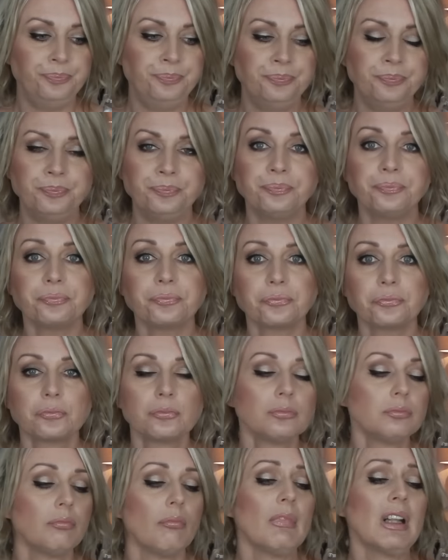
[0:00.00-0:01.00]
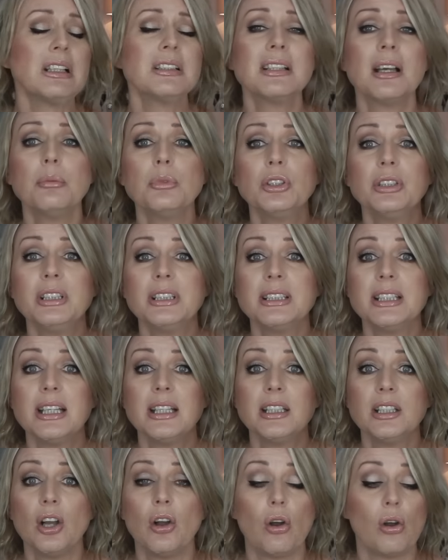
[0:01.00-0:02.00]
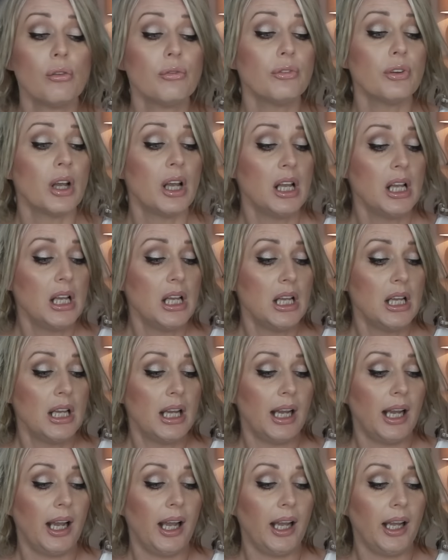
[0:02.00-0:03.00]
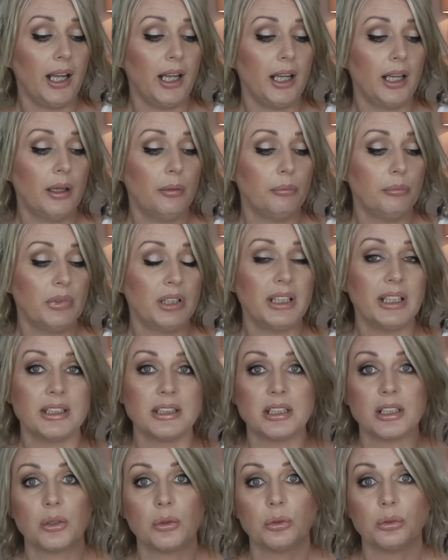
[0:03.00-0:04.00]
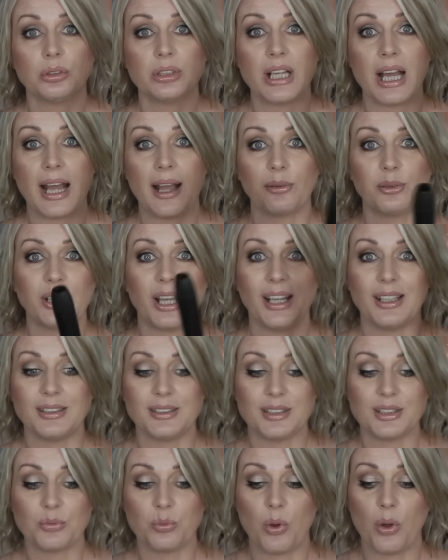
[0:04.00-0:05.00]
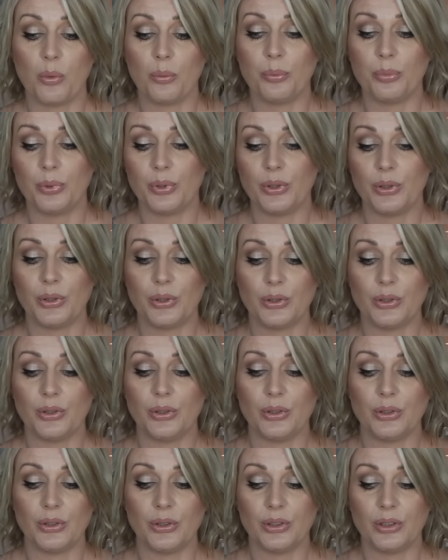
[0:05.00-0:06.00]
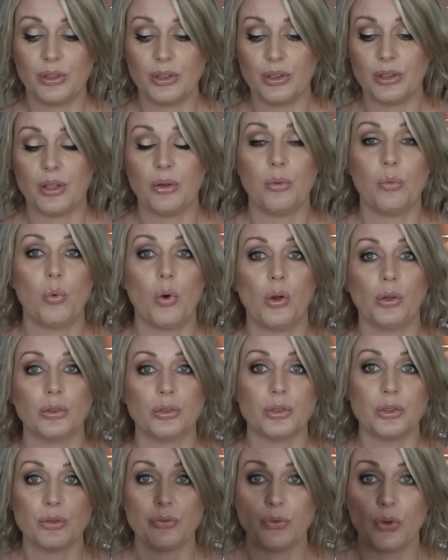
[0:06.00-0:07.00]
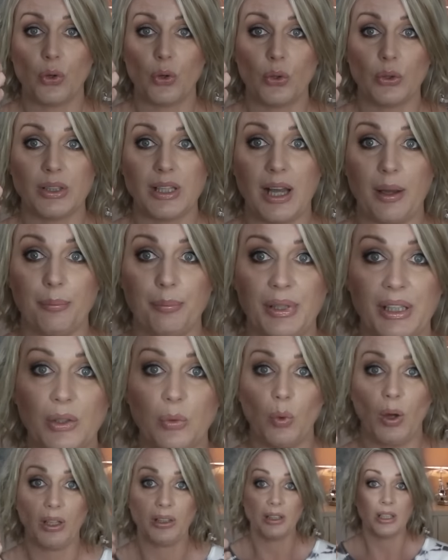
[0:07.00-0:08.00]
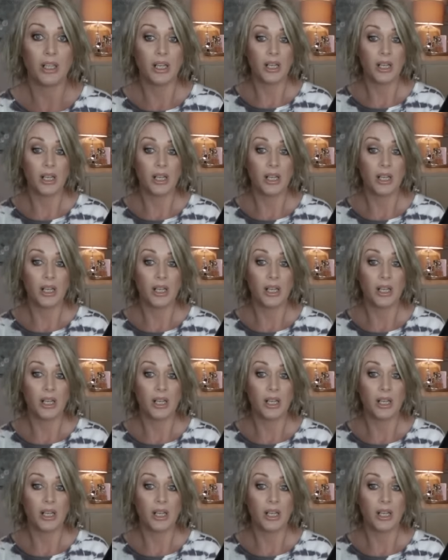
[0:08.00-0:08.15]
so I'm going to turn it off um, let it cool down and swap the one for that big one.